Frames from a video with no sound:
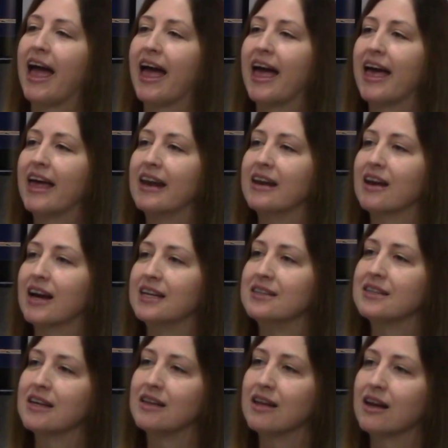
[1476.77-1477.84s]
And I
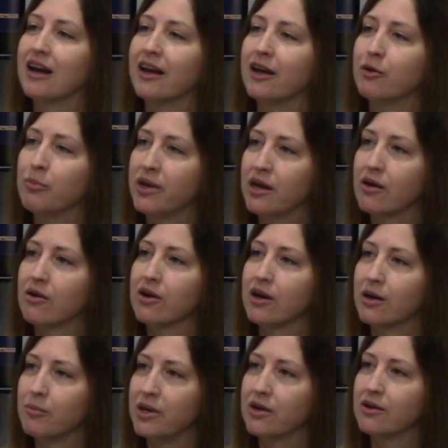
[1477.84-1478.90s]
said that I am here
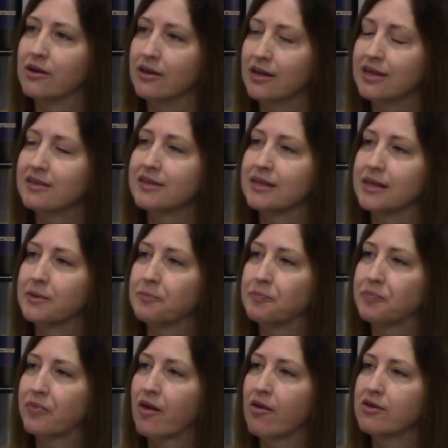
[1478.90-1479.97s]
and I'm here to
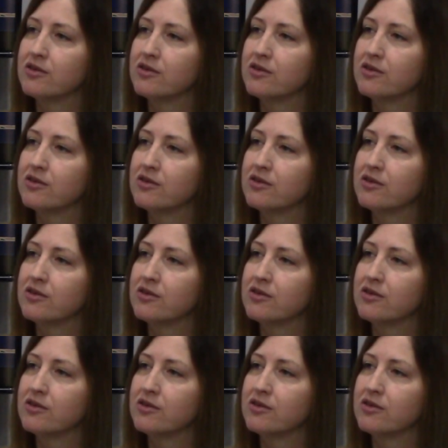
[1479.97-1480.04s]
listen.